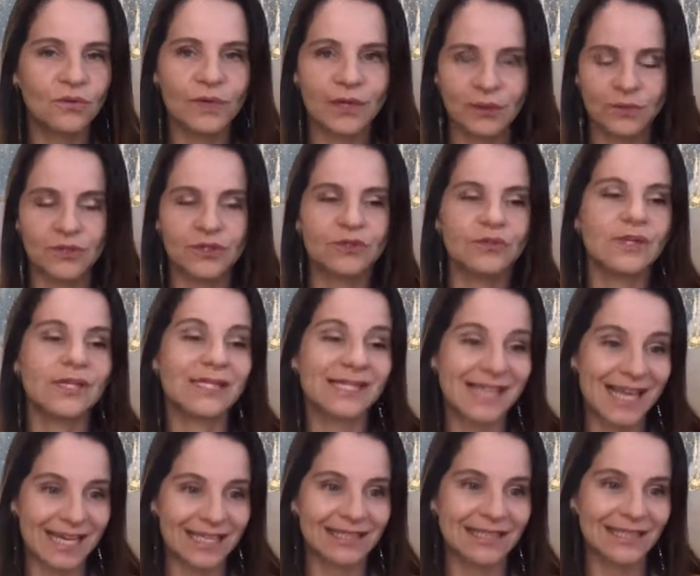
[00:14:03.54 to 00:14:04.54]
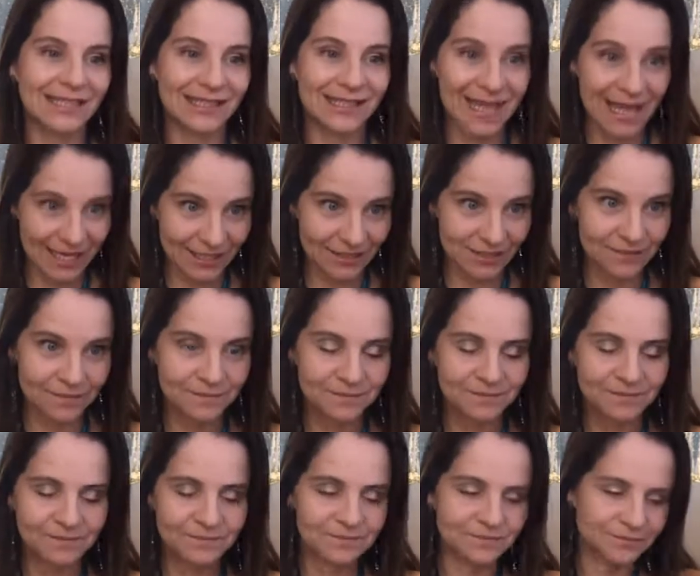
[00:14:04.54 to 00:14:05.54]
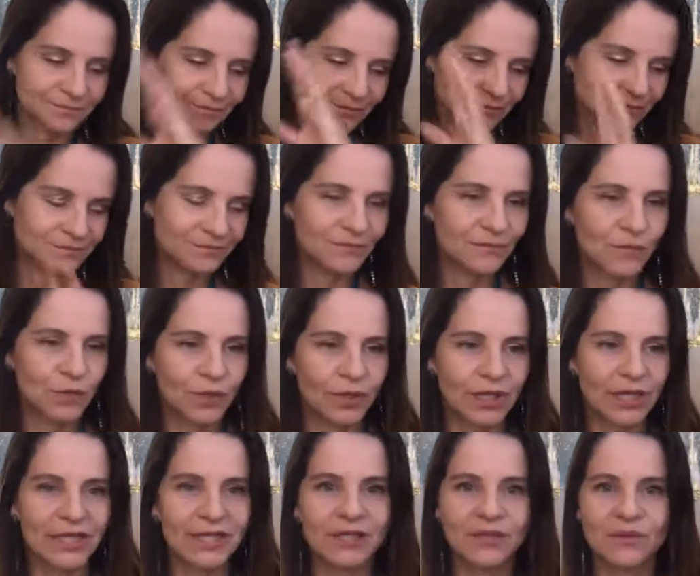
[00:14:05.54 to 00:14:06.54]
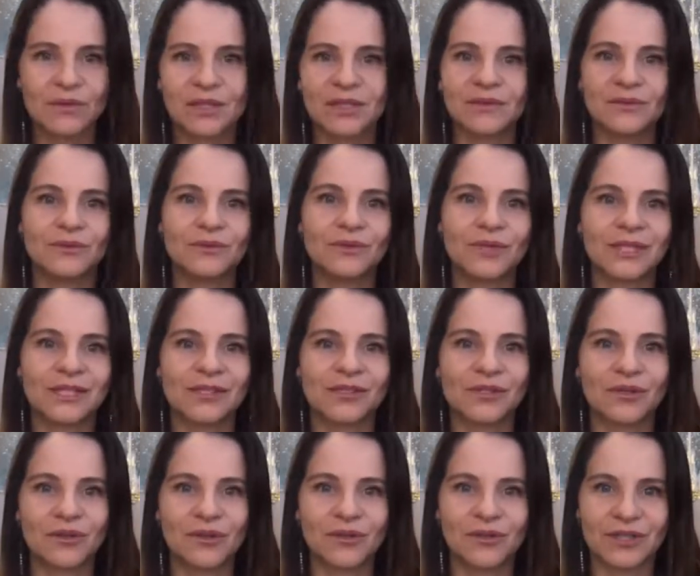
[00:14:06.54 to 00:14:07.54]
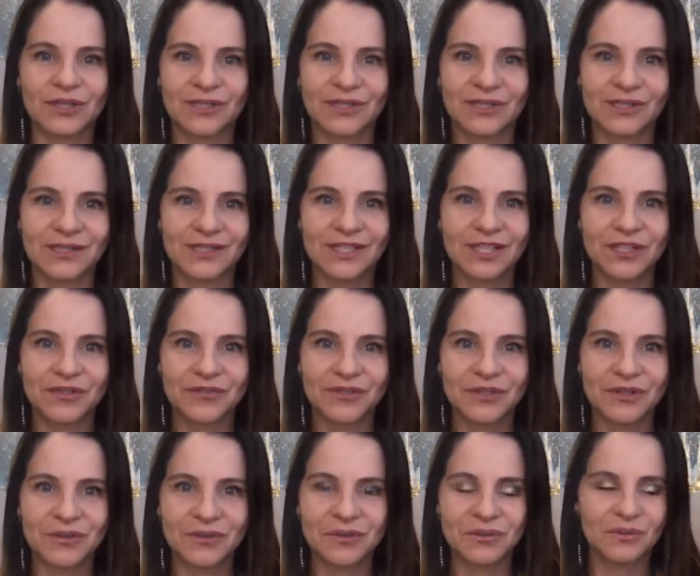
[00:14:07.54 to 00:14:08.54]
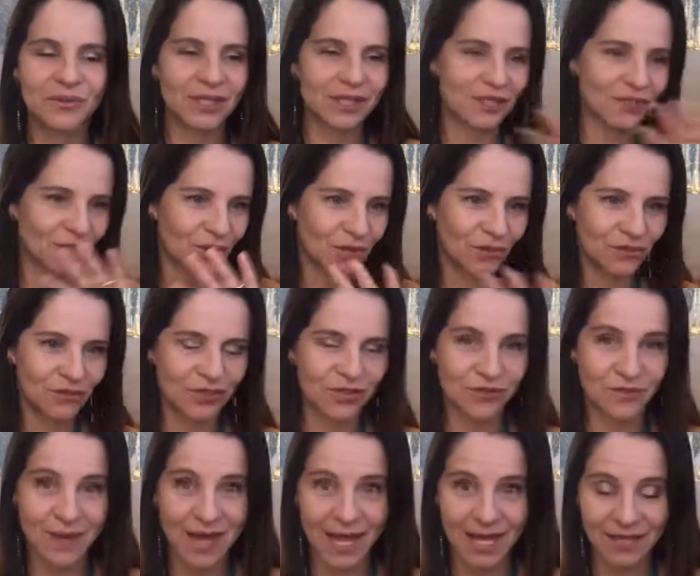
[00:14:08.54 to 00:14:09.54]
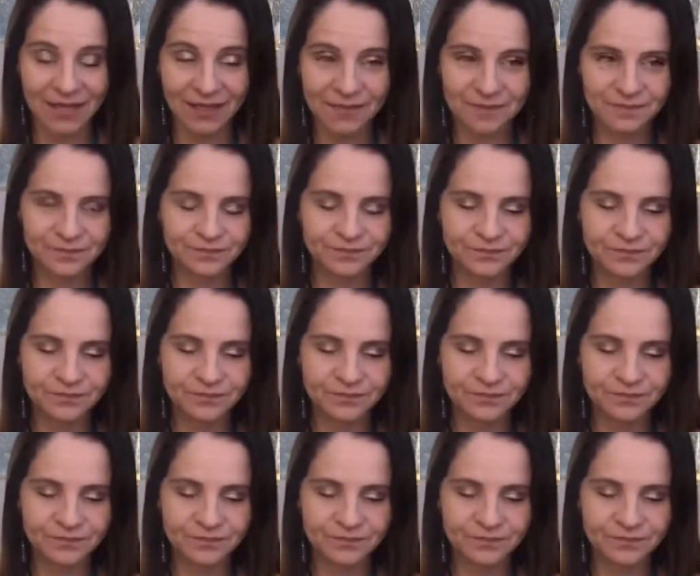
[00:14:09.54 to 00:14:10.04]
where we do exactly that. We clear what's no longer serving you, what's holding you back,